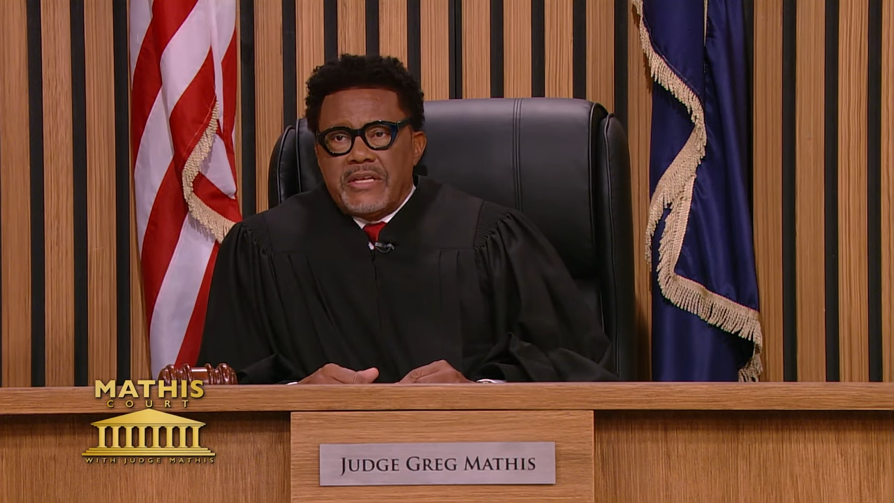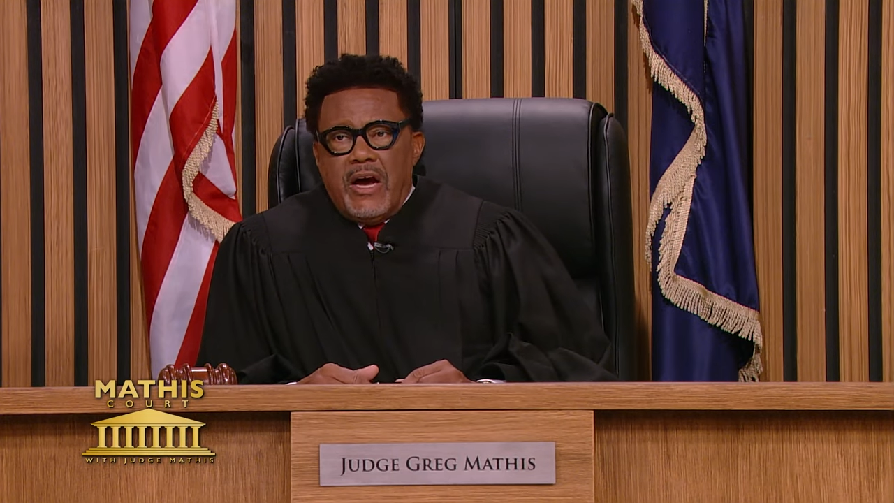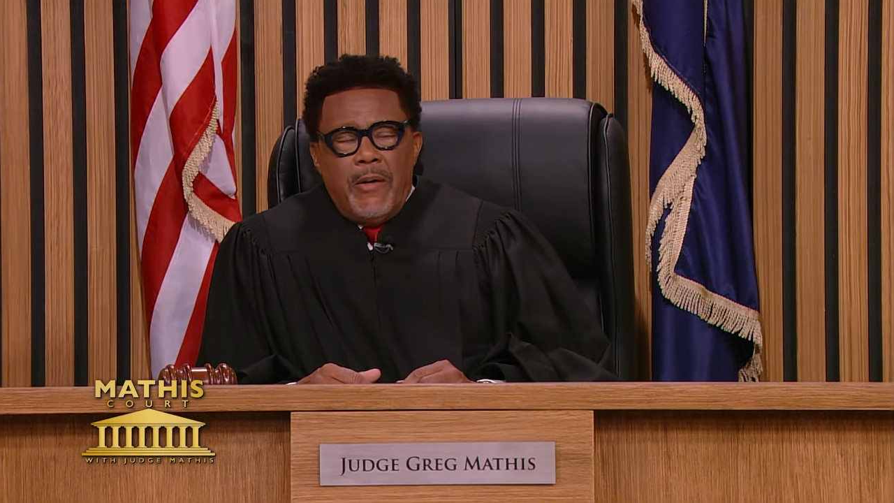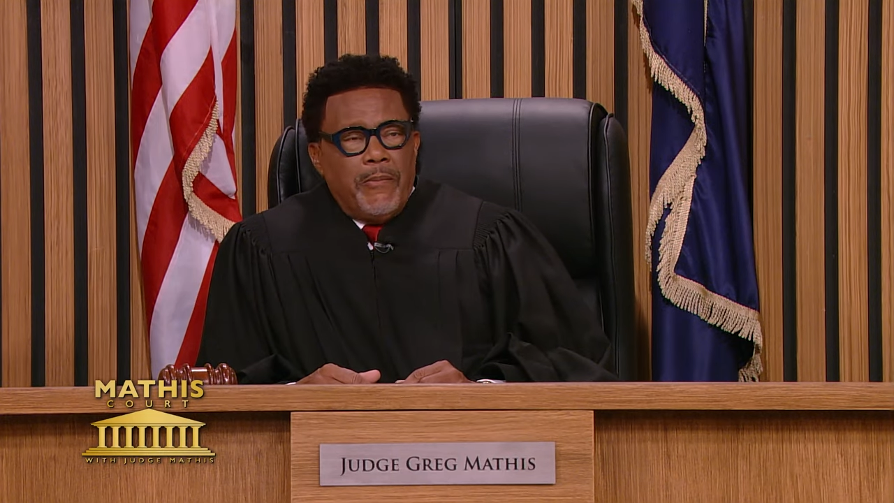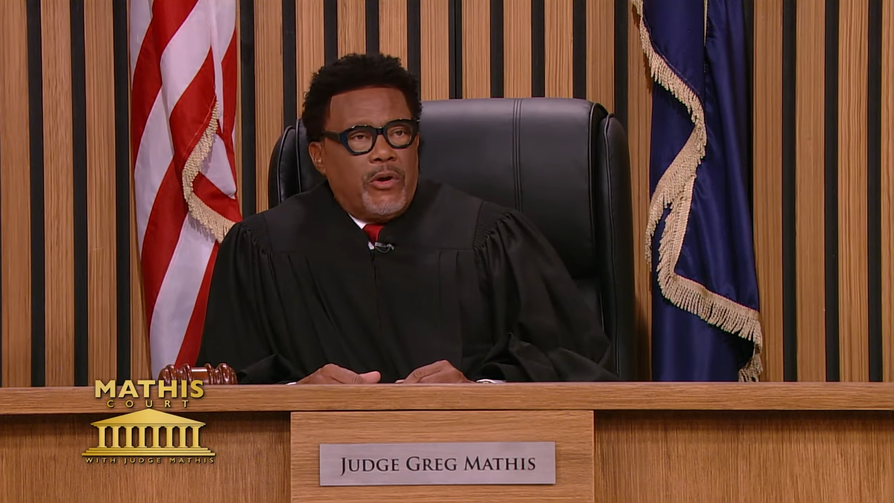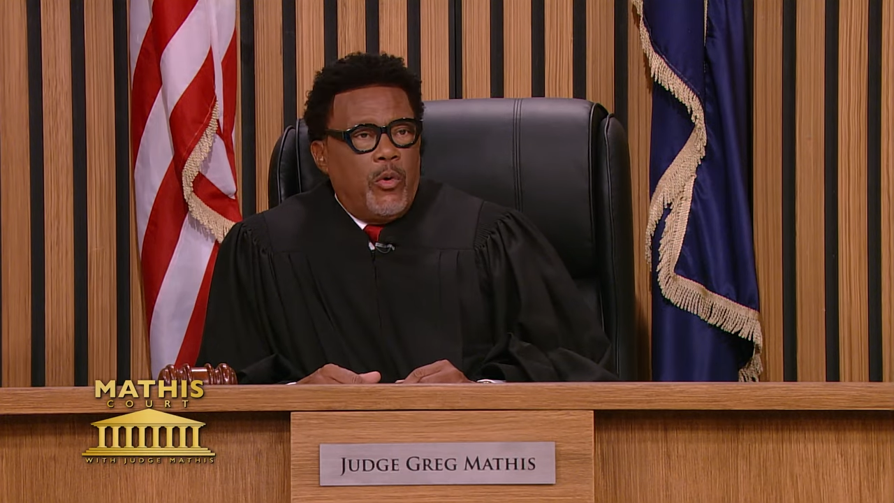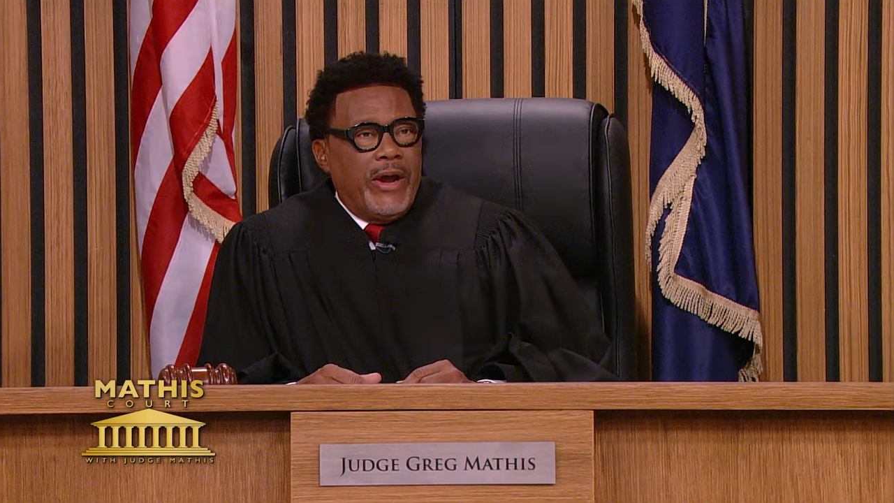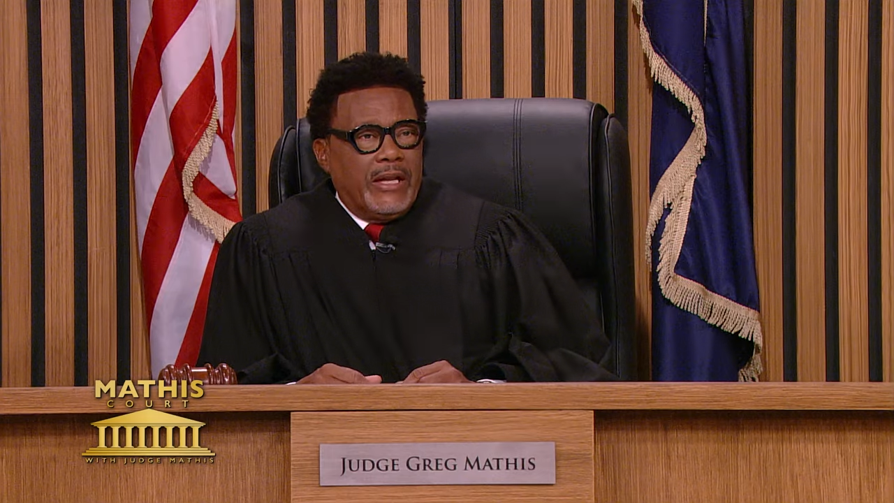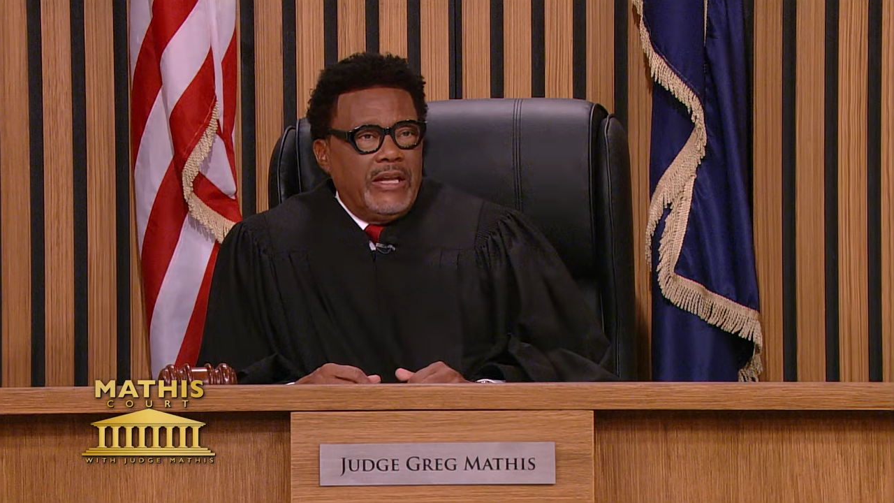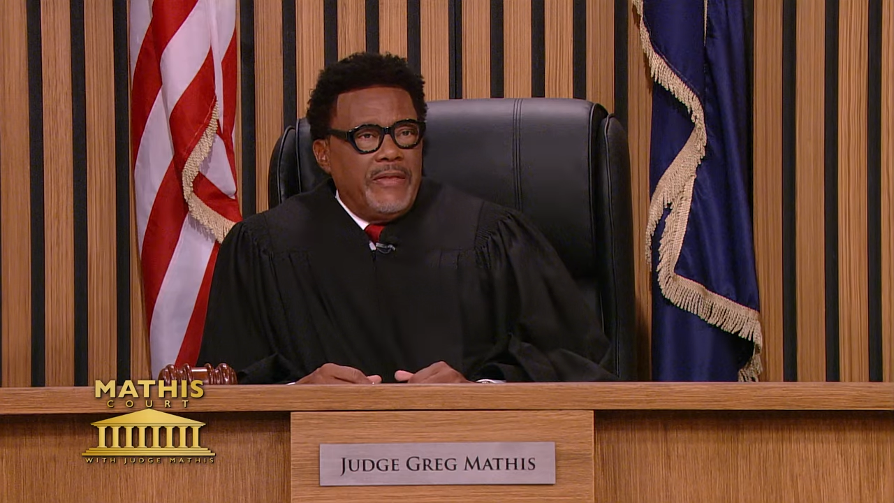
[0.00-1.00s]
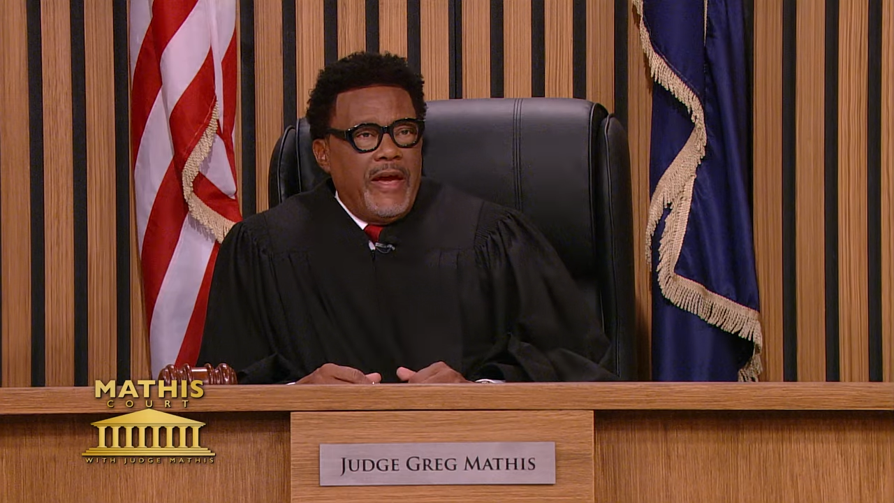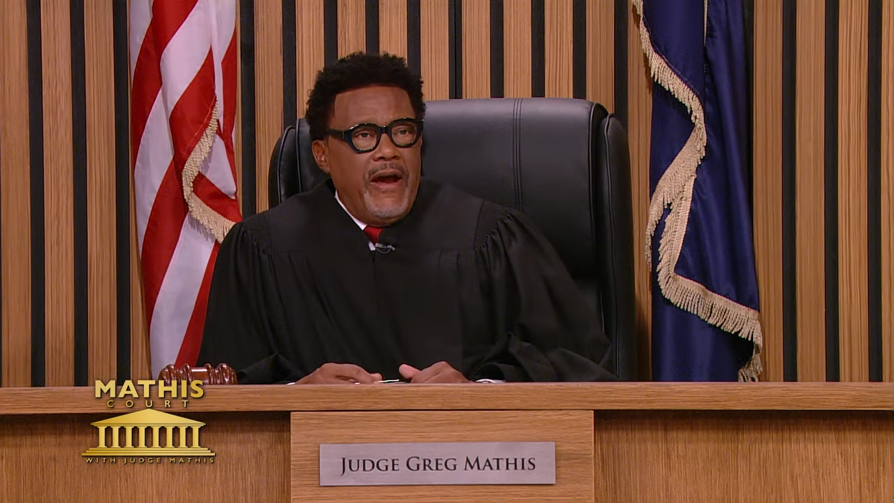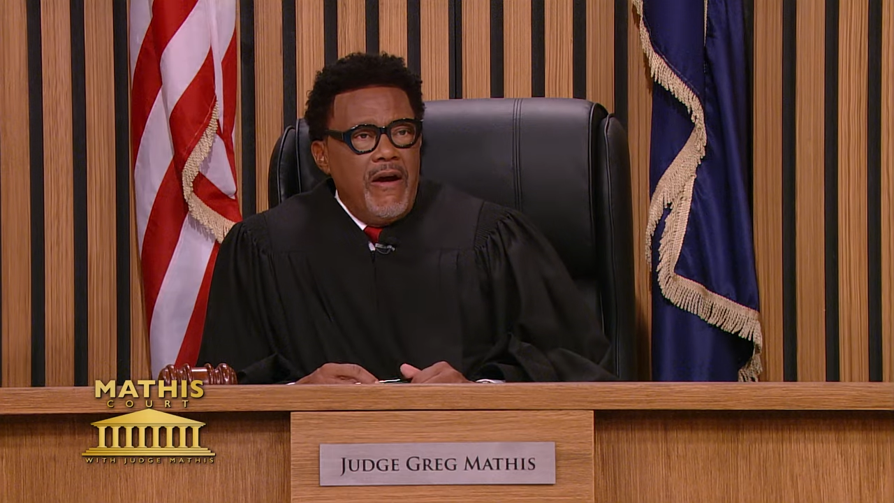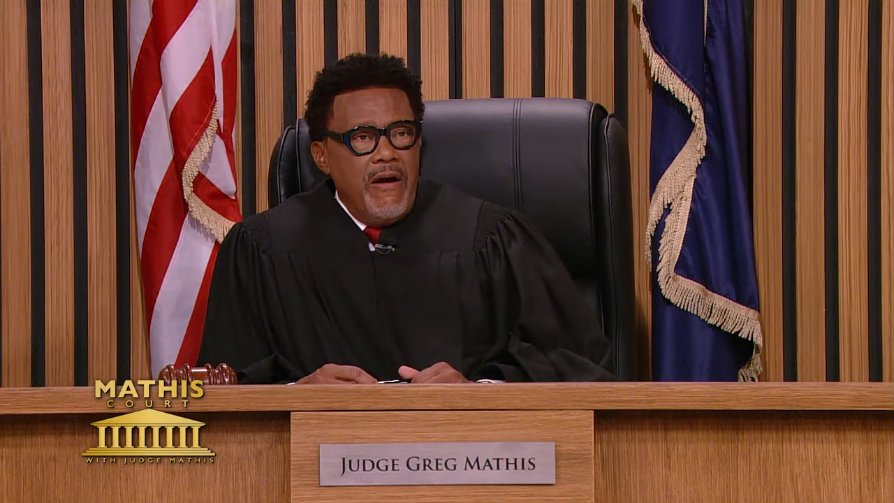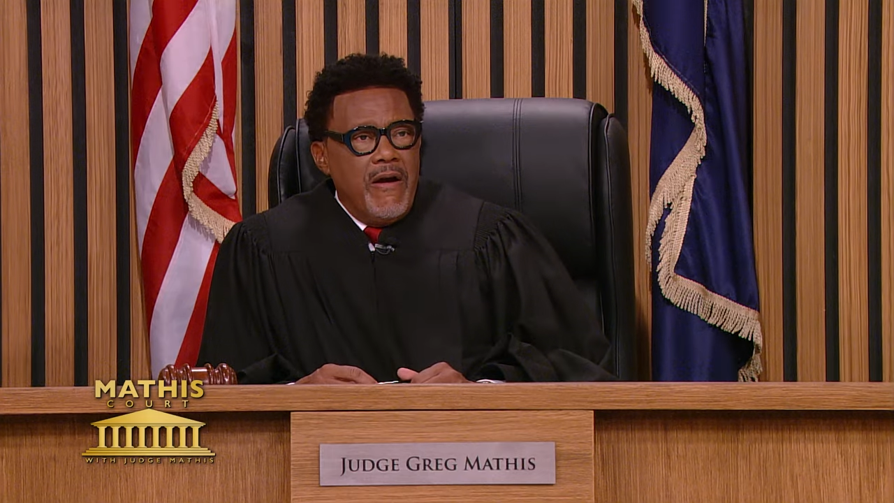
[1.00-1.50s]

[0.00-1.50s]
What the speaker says: come quickly there?